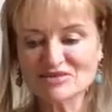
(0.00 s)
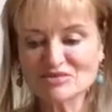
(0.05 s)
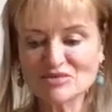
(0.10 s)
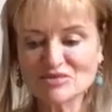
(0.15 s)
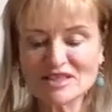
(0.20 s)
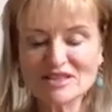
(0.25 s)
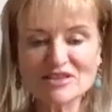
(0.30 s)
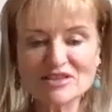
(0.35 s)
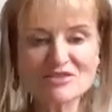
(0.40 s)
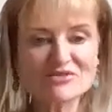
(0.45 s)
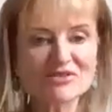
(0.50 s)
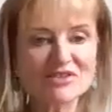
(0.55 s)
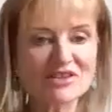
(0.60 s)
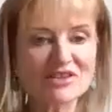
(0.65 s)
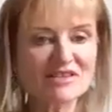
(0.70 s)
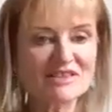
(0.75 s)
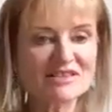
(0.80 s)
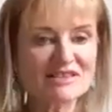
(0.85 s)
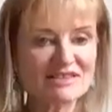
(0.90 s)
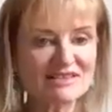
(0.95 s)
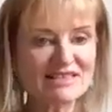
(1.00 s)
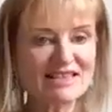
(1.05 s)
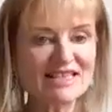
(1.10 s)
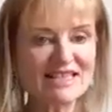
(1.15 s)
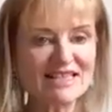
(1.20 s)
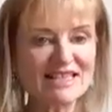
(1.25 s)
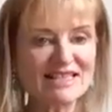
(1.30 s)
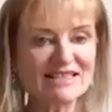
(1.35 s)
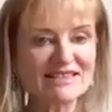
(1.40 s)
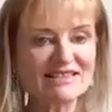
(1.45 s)
when you've got the
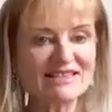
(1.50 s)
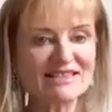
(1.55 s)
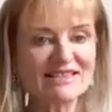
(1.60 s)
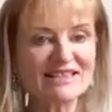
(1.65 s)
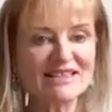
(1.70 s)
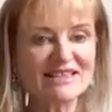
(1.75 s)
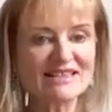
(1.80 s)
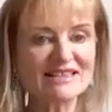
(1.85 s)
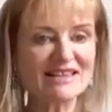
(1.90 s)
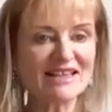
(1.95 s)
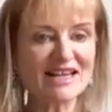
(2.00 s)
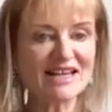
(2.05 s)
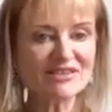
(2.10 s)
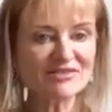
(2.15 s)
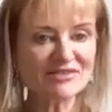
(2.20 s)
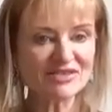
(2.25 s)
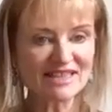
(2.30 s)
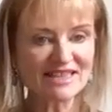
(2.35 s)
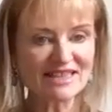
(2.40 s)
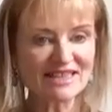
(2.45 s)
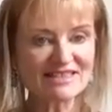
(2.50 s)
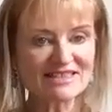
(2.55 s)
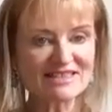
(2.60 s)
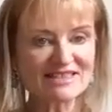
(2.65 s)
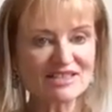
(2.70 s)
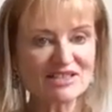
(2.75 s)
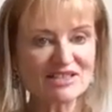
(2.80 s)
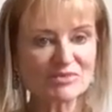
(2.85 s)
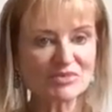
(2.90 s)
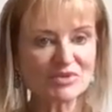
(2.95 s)
seed, the irony is
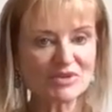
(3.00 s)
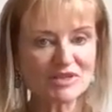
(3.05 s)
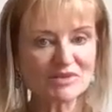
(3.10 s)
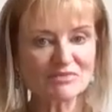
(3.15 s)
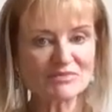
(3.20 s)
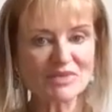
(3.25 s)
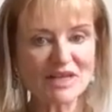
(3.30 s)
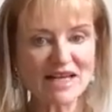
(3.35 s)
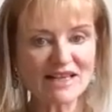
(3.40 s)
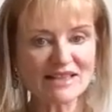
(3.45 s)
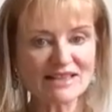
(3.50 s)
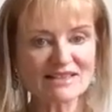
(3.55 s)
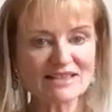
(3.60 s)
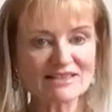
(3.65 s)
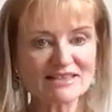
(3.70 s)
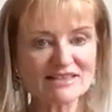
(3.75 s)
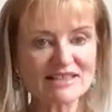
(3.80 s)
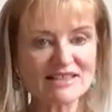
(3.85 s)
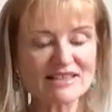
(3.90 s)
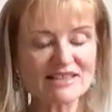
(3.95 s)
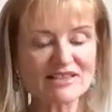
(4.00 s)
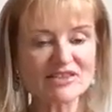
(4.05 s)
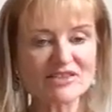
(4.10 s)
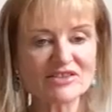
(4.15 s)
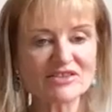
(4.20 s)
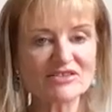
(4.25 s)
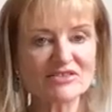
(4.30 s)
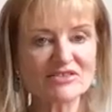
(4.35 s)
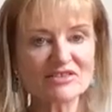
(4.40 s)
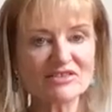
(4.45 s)
that you put it back into the
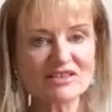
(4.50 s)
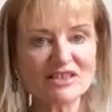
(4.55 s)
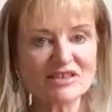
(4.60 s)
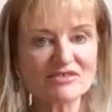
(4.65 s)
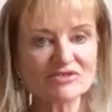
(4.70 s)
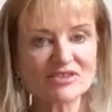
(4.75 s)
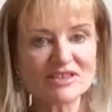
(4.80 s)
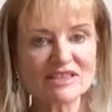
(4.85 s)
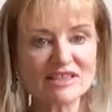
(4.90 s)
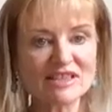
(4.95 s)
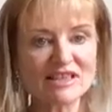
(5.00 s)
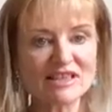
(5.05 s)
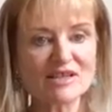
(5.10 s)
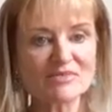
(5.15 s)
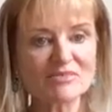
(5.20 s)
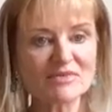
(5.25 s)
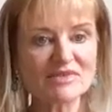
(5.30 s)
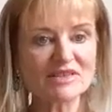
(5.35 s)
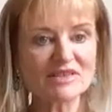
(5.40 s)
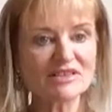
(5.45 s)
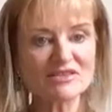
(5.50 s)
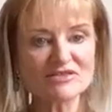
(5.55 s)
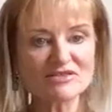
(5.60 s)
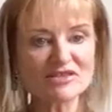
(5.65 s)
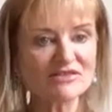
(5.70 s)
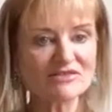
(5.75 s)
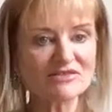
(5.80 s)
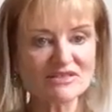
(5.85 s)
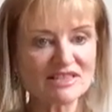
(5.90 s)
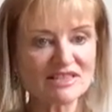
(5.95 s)
earth, cover it up, and then you
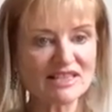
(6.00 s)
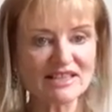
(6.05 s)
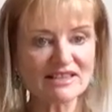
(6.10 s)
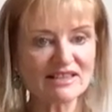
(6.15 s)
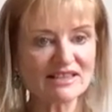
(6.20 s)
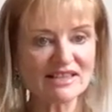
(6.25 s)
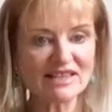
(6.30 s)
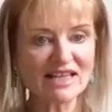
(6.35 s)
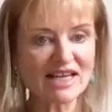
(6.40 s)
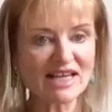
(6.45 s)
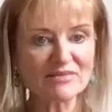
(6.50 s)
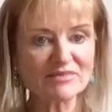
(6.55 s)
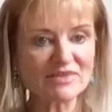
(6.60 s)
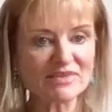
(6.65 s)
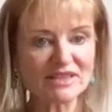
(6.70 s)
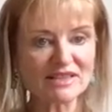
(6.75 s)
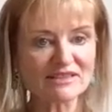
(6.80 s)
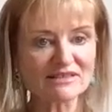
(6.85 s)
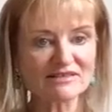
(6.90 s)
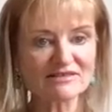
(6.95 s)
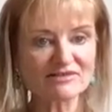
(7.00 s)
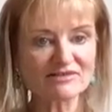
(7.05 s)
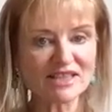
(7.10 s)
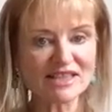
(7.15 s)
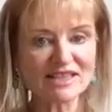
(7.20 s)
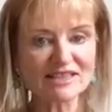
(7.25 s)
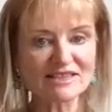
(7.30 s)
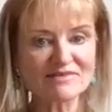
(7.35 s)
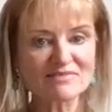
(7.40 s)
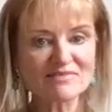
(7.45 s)
don't see anything happening,
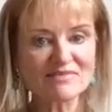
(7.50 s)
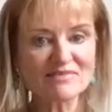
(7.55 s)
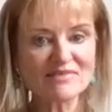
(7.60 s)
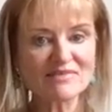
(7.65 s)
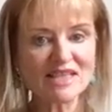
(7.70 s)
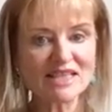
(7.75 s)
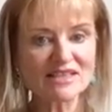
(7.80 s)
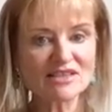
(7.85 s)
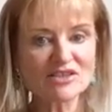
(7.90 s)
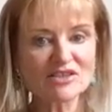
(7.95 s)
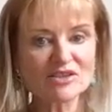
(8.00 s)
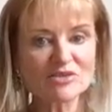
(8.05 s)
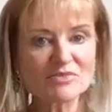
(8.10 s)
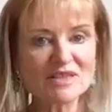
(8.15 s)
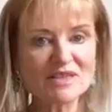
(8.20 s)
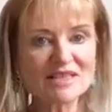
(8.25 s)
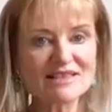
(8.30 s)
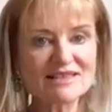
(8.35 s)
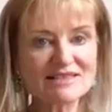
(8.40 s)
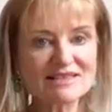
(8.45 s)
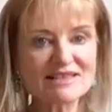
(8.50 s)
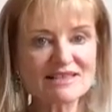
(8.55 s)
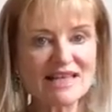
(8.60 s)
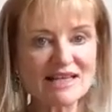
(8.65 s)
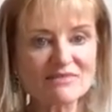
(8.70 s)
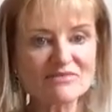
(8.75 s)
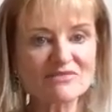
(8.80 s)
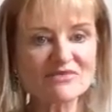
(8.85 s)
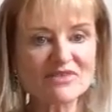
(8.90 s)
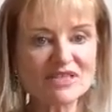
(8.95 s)
right? It could be the
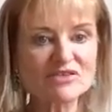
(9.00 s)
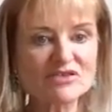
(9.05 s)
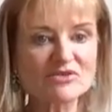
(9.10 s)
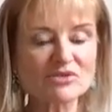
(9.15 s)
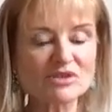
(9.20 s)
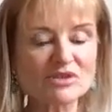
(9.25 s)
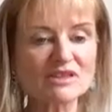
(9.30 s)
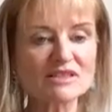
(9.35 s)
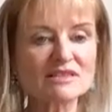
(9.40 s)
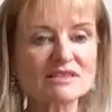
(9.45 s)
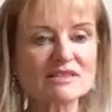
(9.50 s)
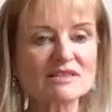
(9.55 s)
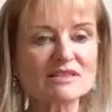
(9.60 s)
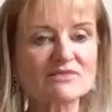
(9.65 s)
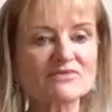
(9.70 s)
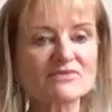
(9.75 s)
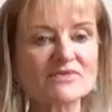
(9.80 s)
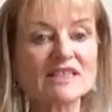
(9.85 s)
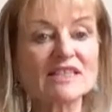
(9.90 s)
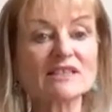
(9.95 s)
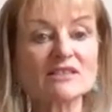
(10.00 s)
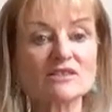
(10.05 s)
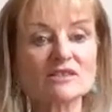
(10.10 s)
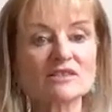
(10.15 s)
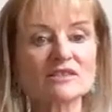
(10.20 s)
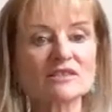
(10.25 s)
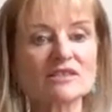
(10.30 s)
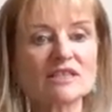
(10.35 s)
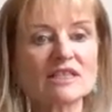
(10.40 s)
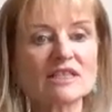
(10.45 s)
same visual as the
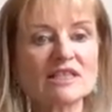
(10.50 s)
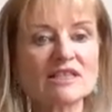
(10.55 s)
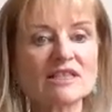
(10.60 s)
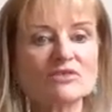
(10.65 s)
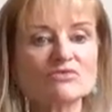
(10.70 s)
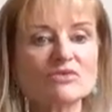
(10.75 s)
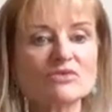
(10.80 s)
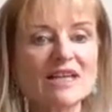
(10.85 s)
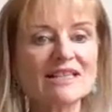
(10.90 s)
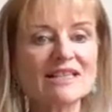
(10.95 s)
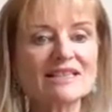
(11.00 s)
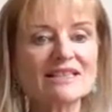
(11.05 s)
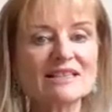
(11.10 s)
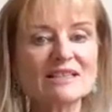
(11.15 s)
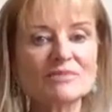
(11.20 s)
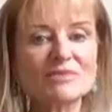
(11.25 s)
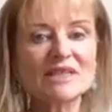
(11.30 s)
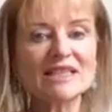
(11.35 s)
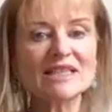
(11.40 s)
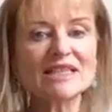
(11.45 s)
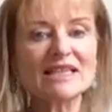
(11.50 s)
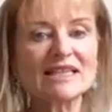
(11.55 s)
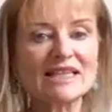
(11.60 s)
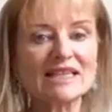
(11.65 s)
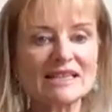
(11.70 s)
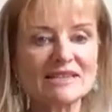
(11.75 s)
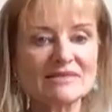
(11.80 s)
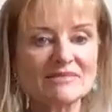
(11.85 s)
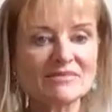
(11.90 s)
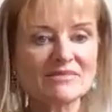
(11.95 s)
field right at the
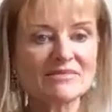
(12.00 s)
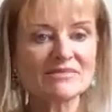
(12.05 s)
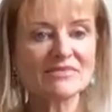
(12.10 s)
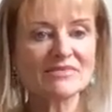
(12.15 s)
beginning.